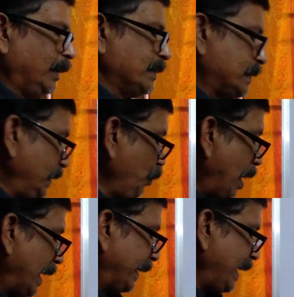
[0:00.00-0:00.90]
sea
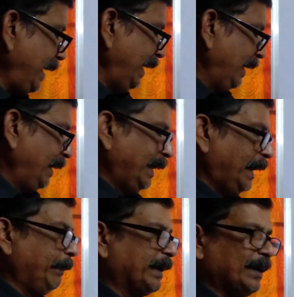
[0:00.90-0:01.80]
water,
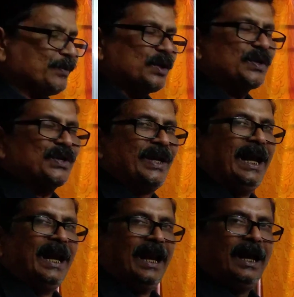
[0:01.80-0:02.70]
it becomes
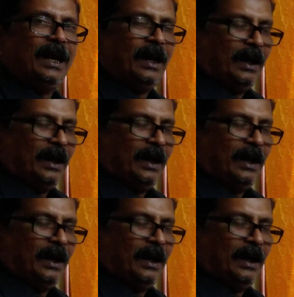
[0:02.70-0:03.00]
still,